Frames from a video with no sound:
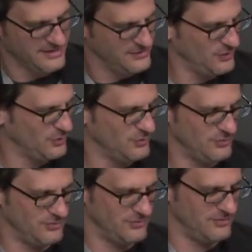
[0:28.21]
So
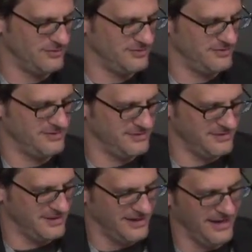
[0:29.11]

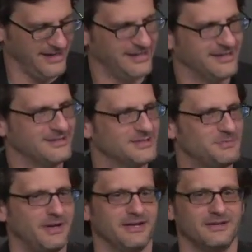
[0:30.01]
I
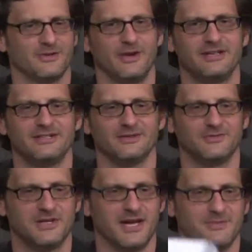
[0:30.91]
spent a great deal
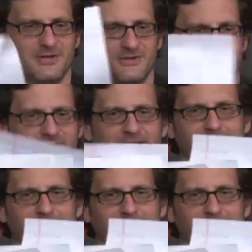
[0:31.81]
of time yesterday.